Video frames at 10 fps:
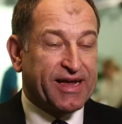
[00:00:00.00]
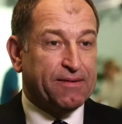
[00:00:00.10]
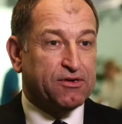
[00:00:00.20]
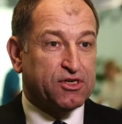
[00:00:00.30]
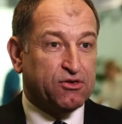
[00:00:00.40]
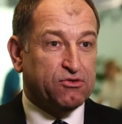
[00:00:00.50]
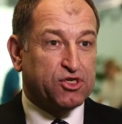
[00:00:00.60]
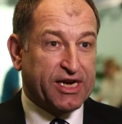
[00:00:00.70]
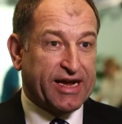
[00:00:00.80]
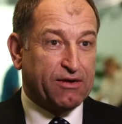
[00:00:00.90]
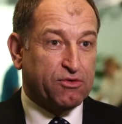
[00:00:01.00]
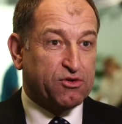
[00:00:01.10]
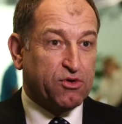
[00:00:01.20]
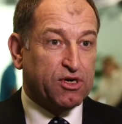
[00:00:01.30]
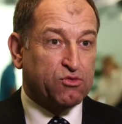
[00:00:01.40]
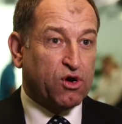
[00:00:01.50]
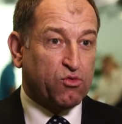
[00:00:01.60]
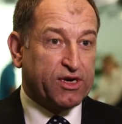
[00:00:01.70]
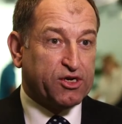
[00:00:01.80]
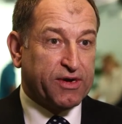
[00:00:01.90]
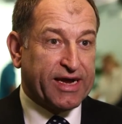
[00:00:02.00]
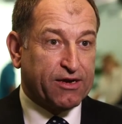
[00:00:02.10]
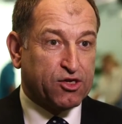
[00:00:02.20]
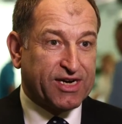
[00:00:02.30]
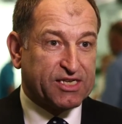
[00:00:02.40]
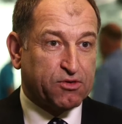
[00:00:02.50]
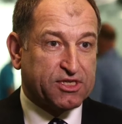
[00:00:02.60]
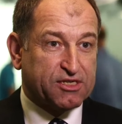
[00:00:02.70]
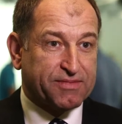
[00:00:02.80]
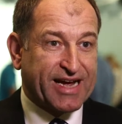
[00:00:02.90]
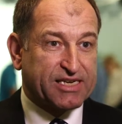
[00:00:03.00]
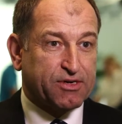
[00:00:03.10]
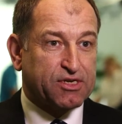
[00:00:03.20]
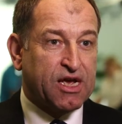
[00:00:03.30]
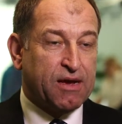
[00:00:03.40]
being able to share with the world what we're doing here at the Transport Systems Catapult,